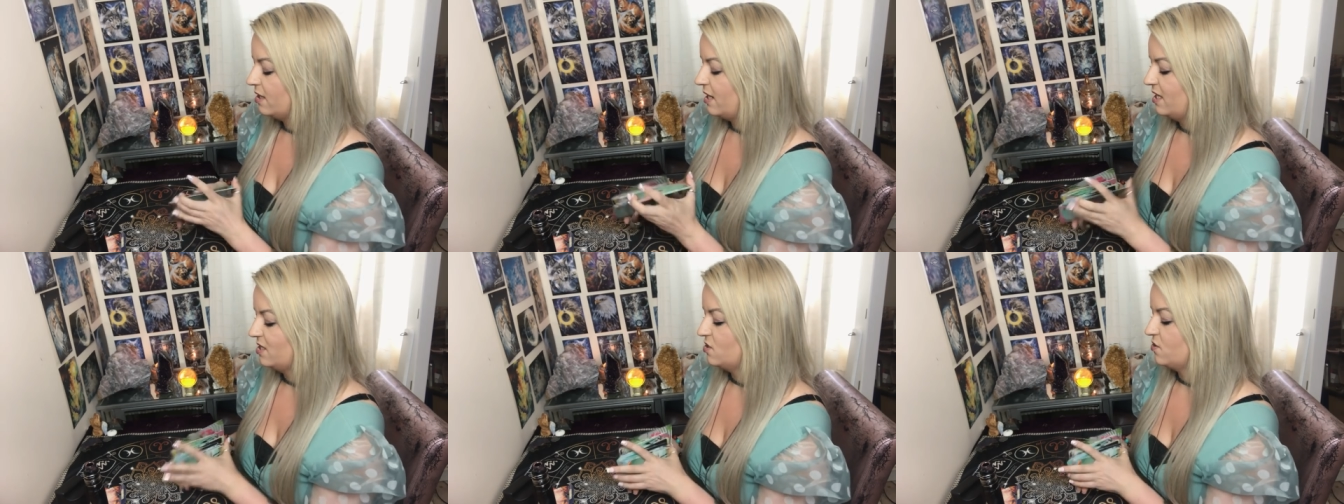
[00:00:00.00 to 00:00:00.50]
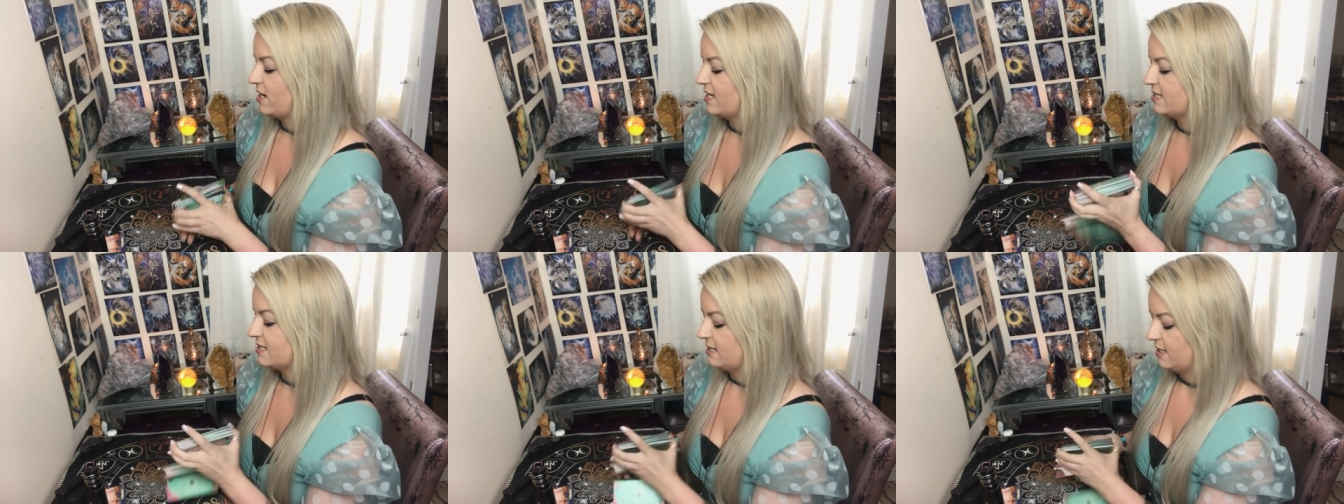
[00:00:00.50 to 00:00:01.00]

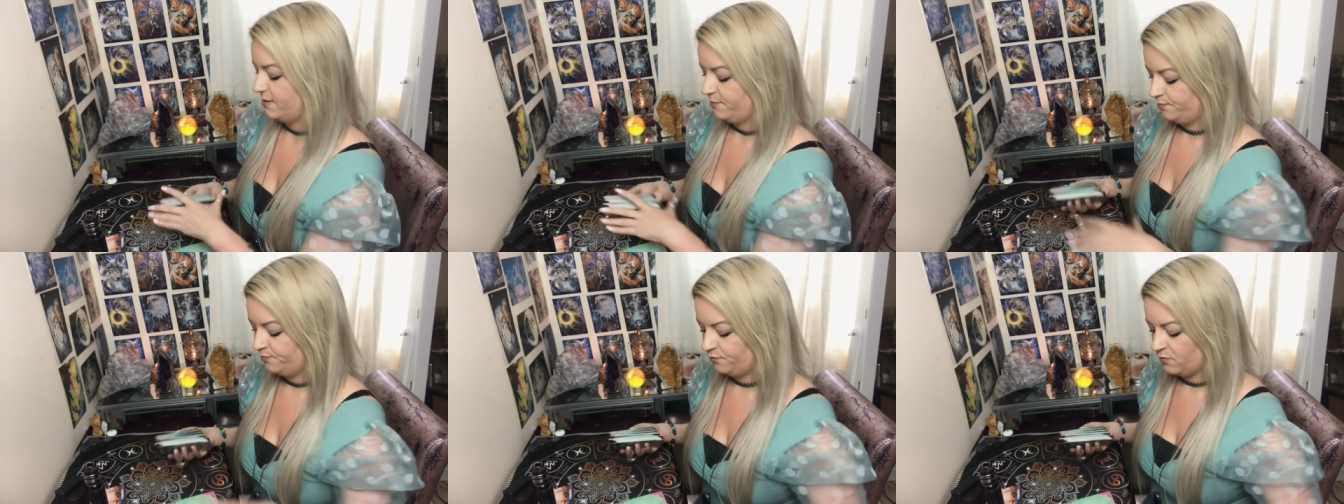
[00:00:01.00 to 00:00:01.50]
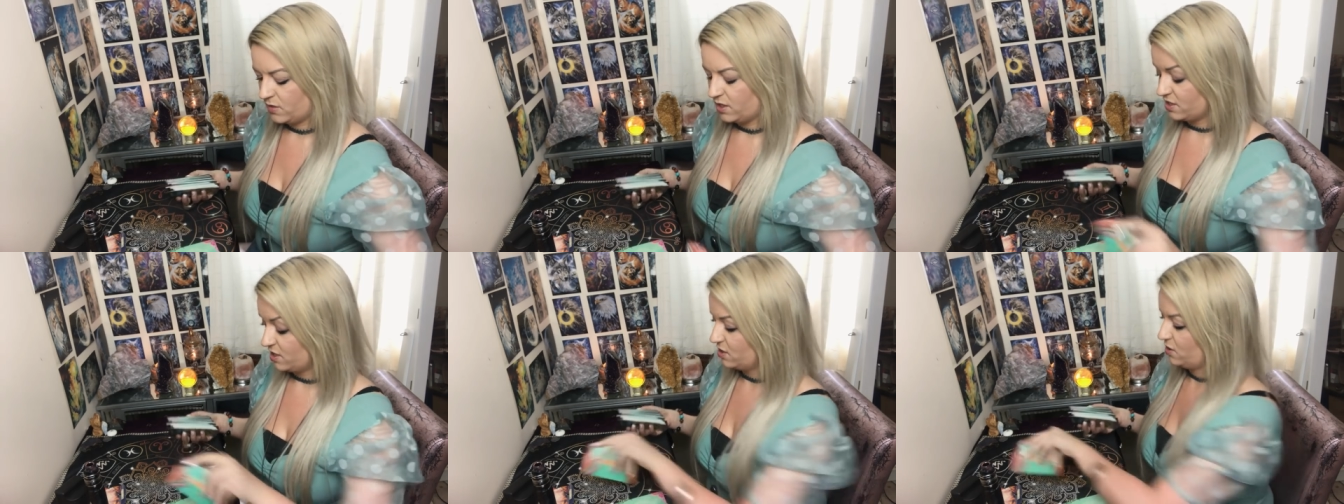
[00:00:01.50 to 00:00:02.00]
Interesting.
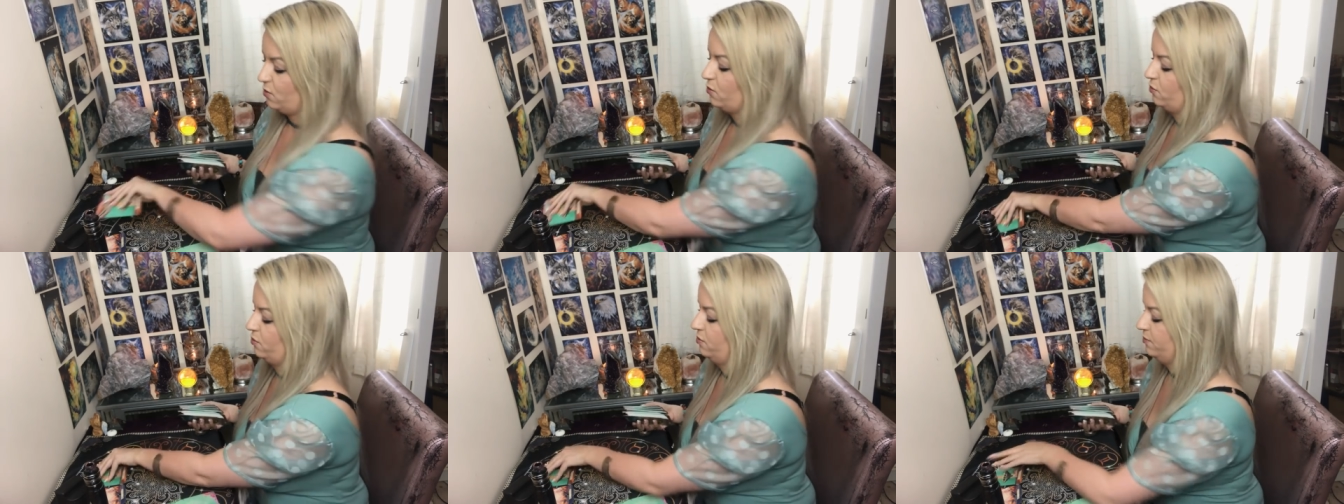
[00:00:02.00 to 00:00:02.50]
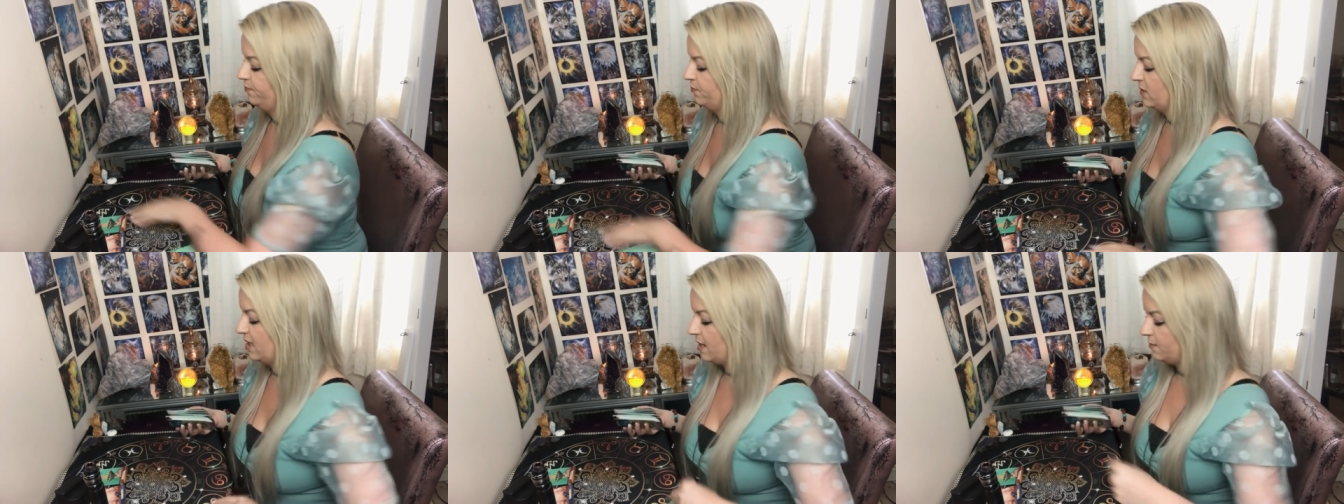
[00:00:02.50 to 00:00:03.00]
This is cool.
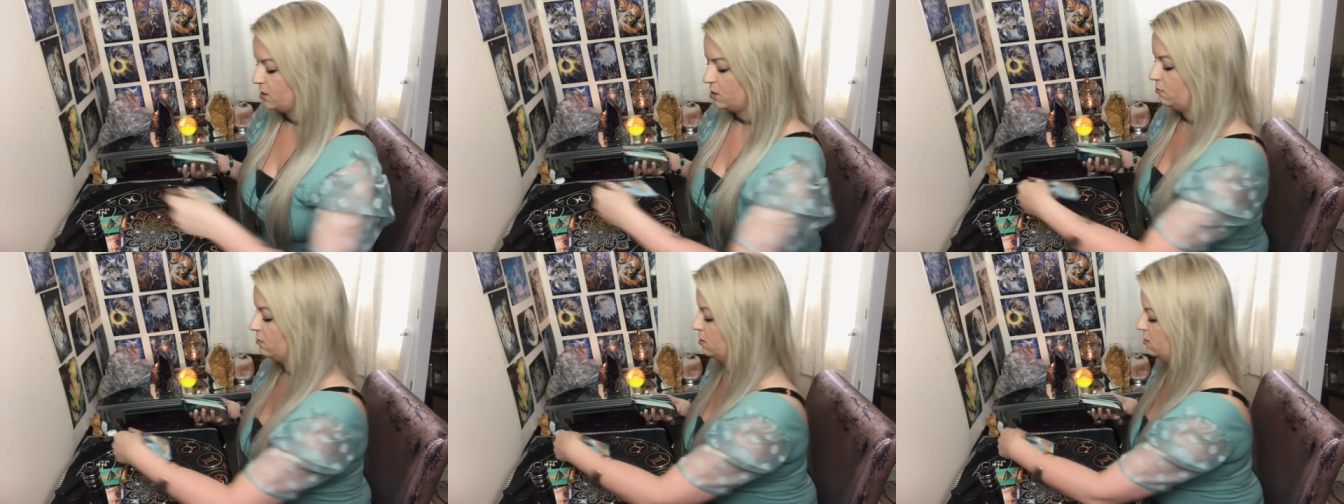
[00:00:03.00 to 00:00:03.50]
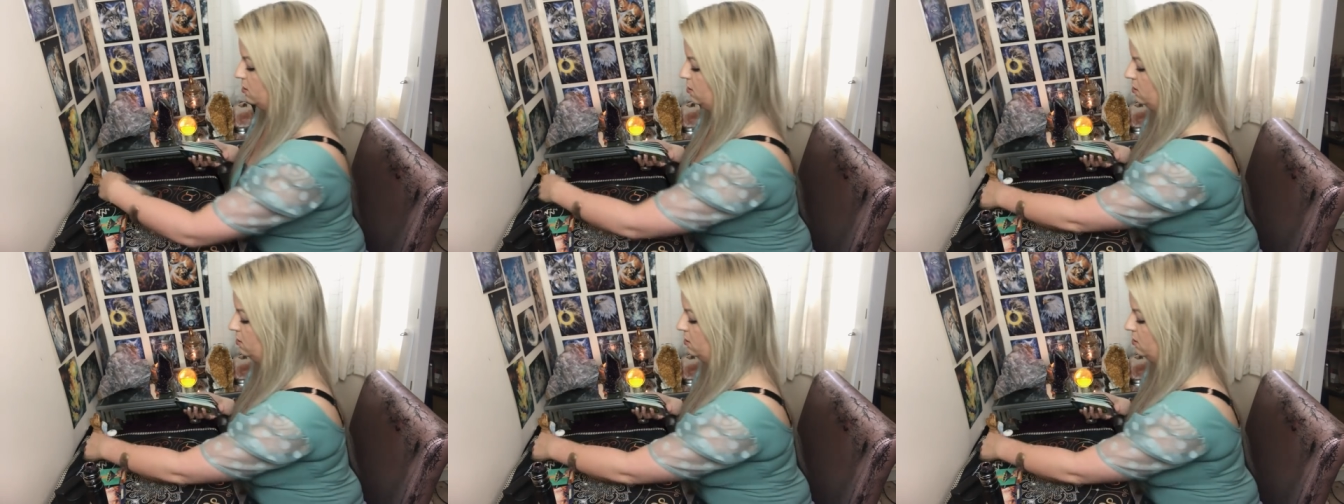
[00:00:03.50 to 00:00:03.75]
How many do you want?